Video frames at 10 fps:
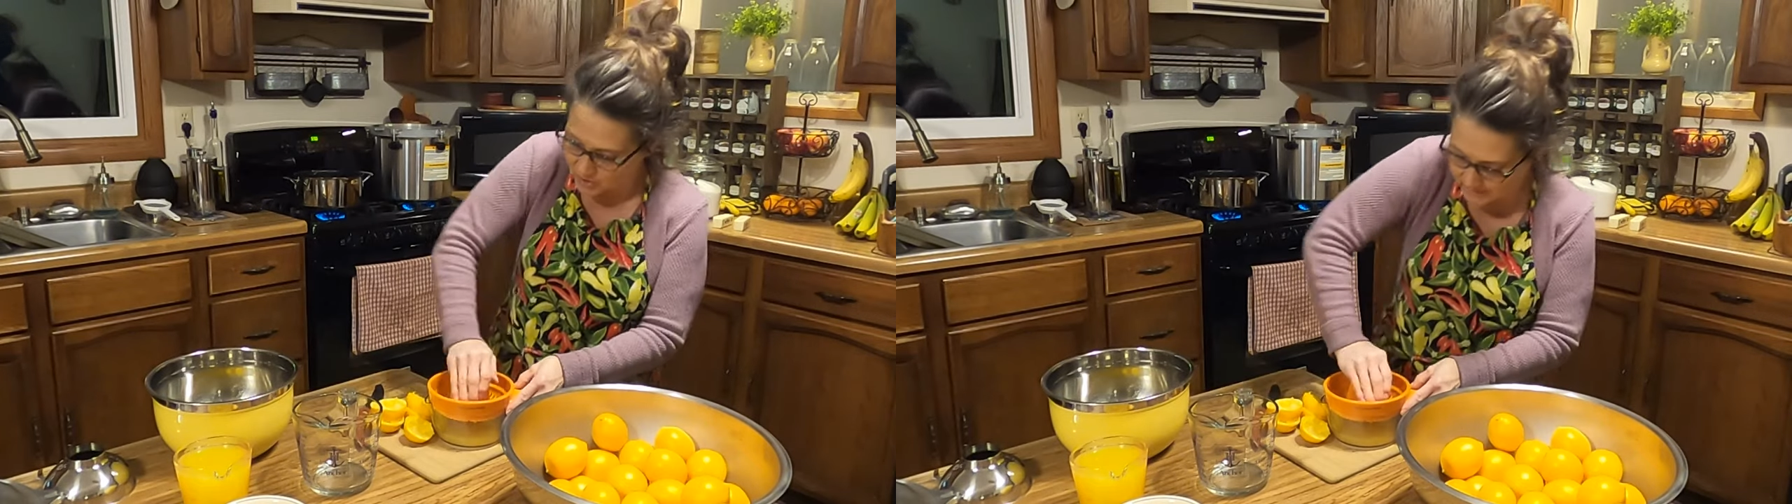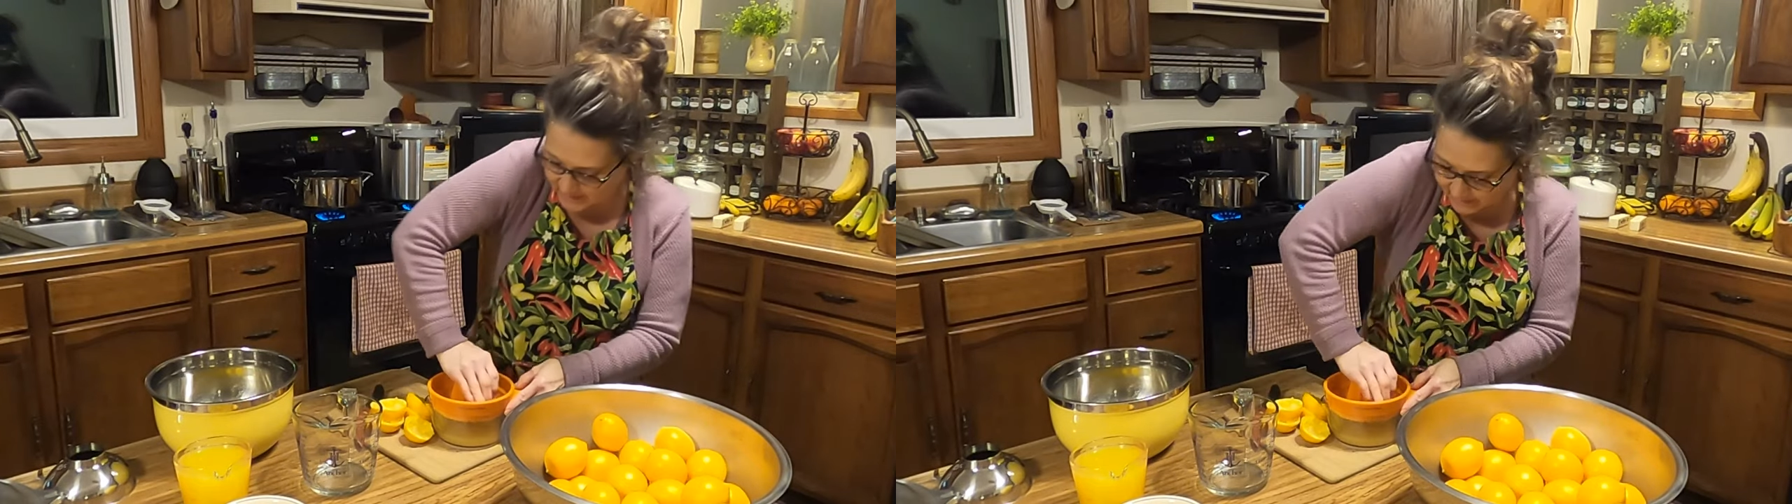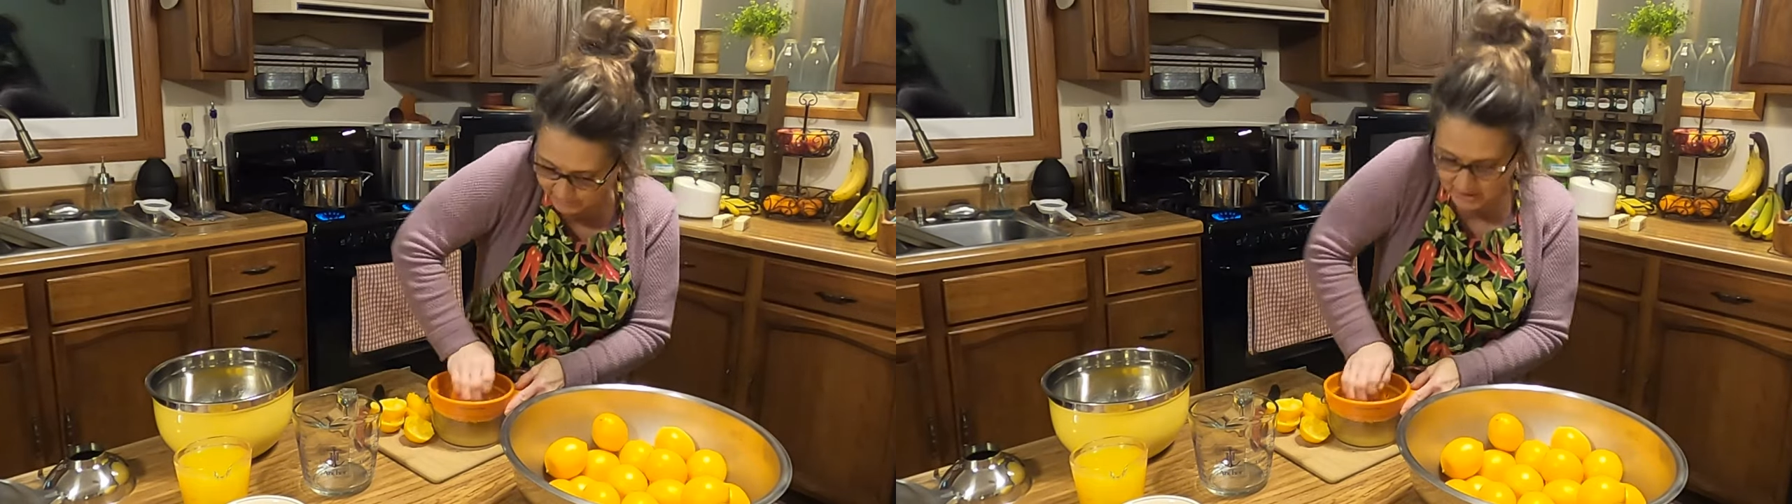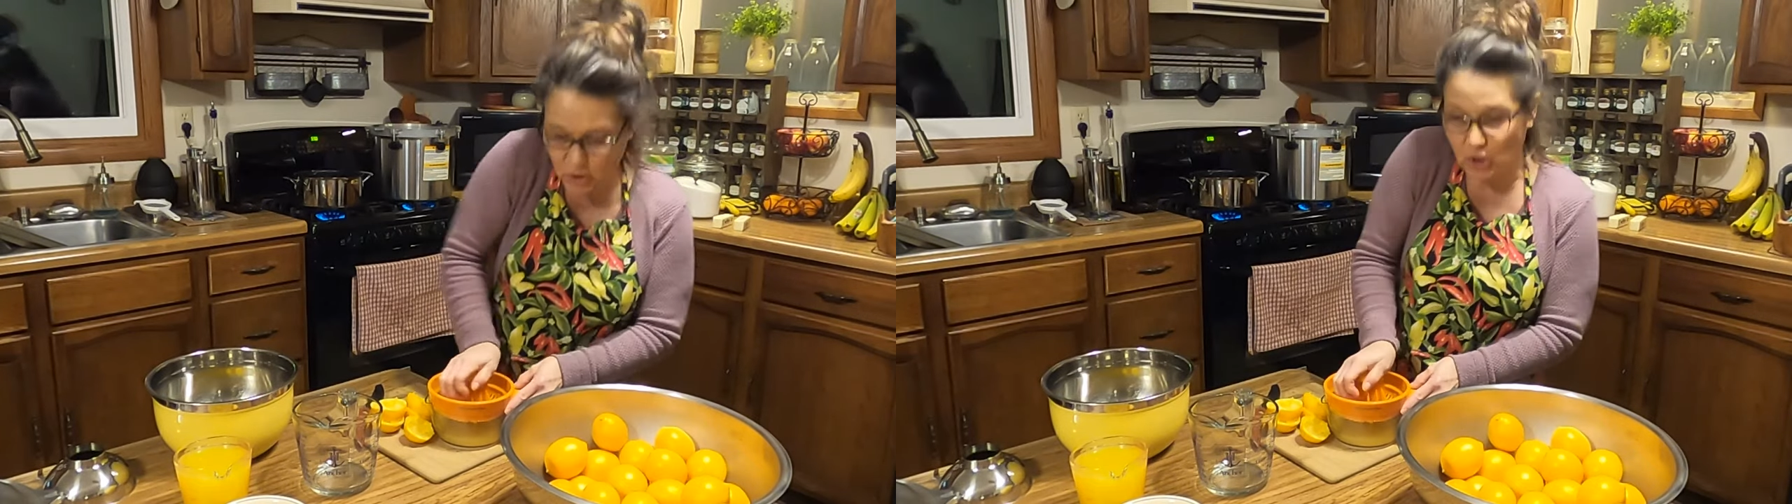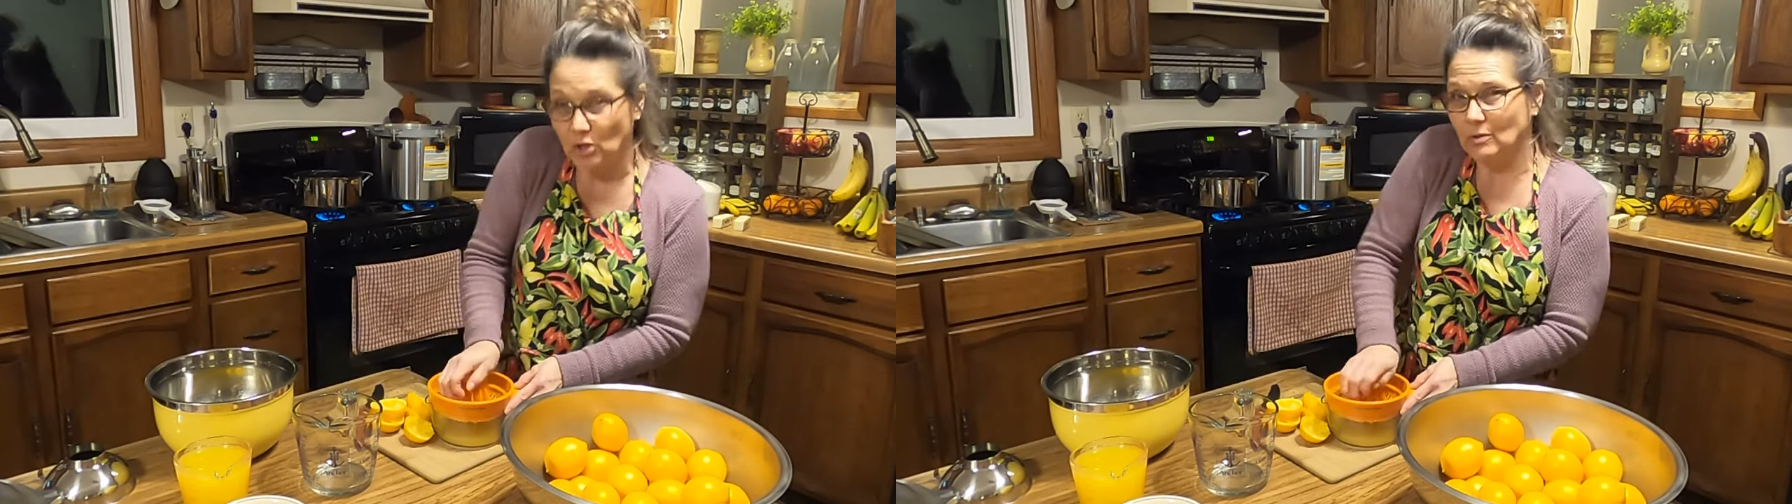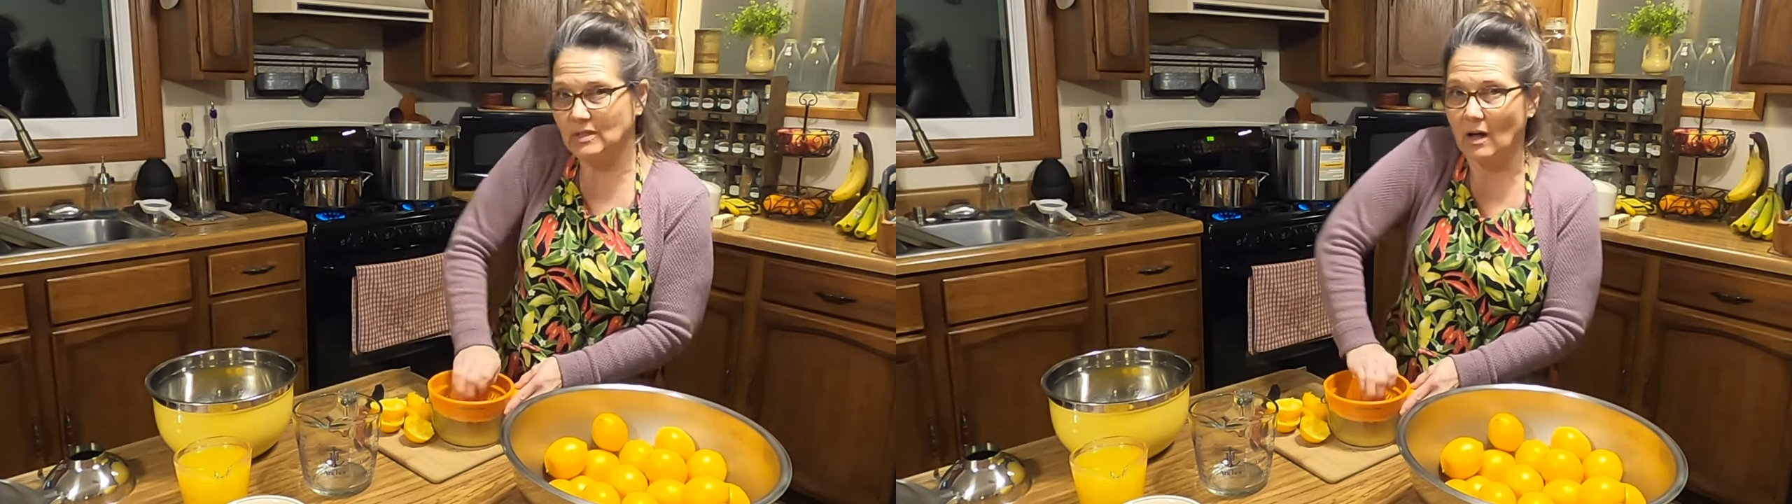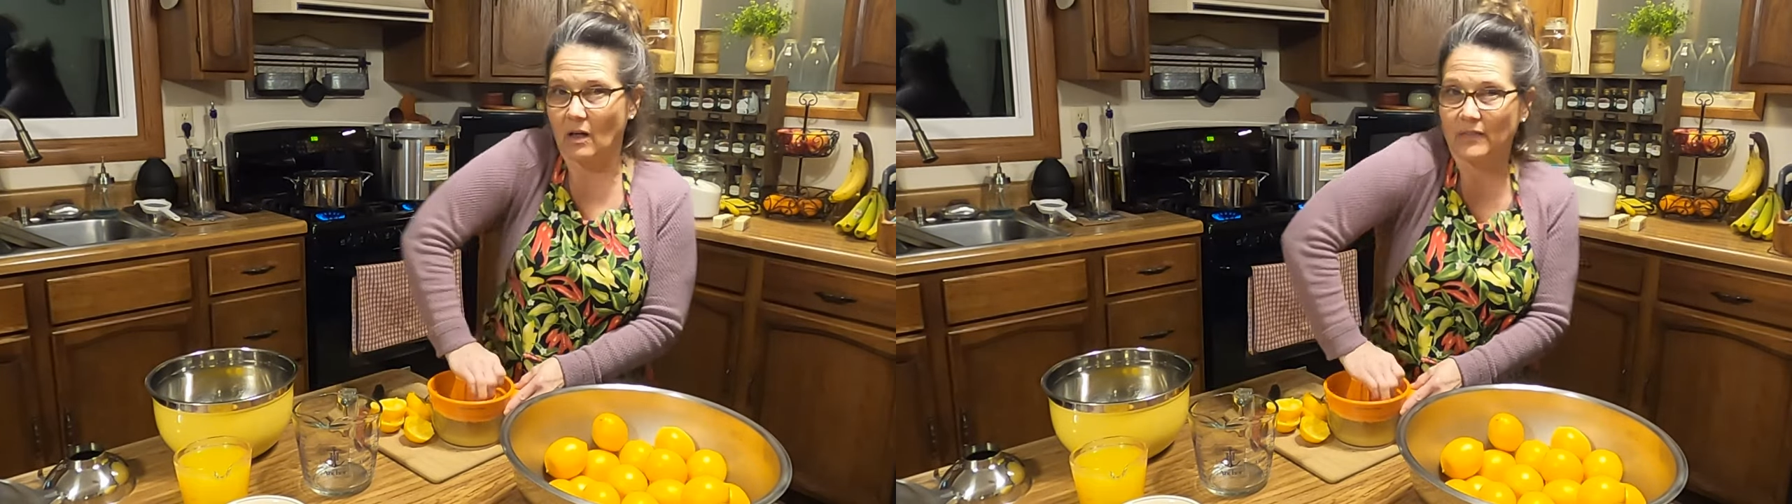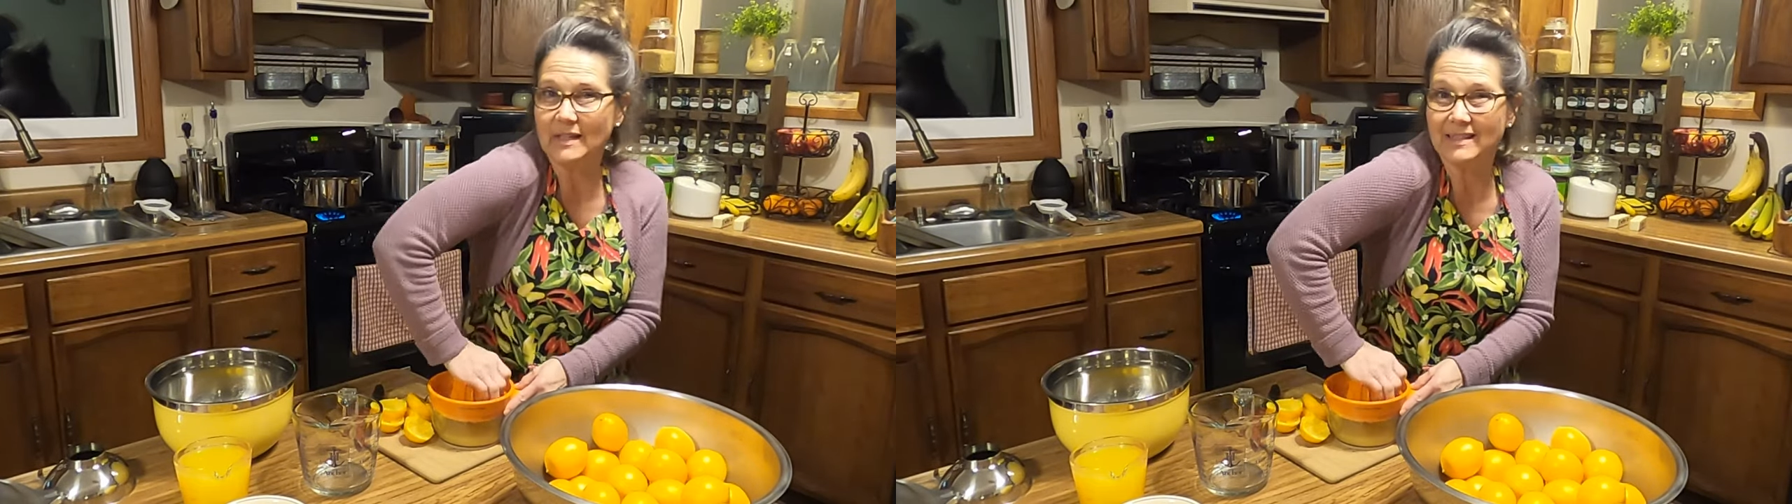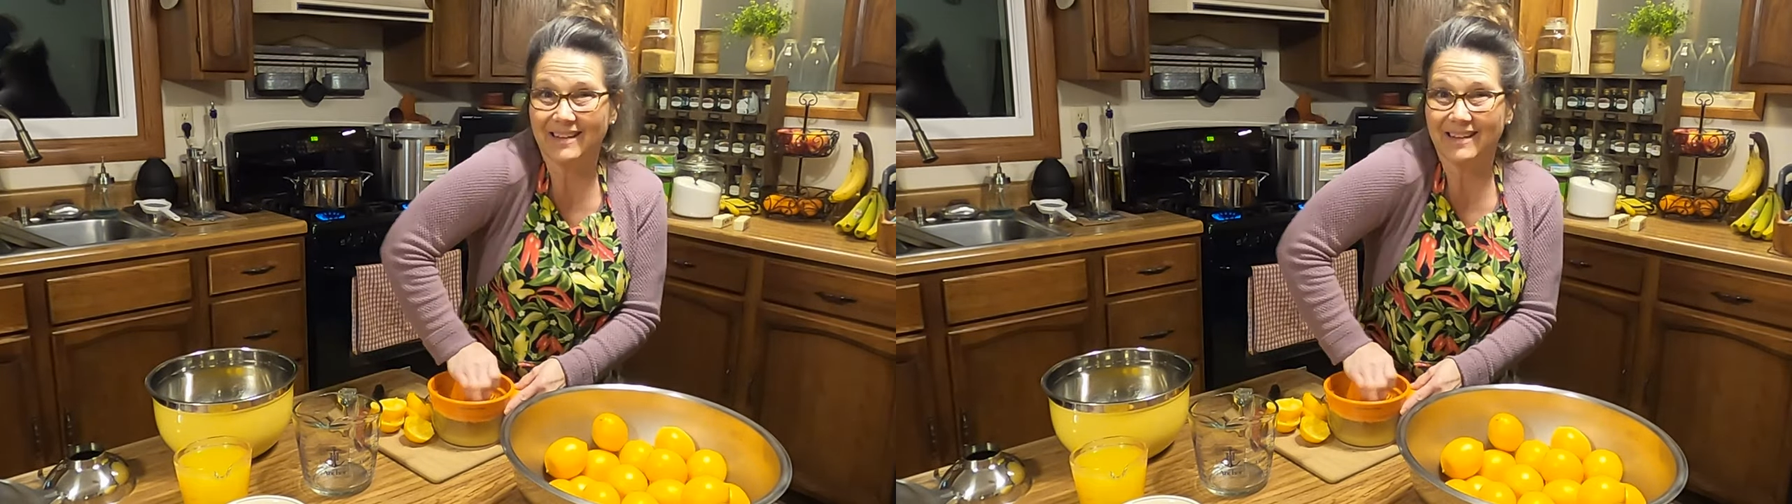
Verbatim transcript: hurry up and juice all these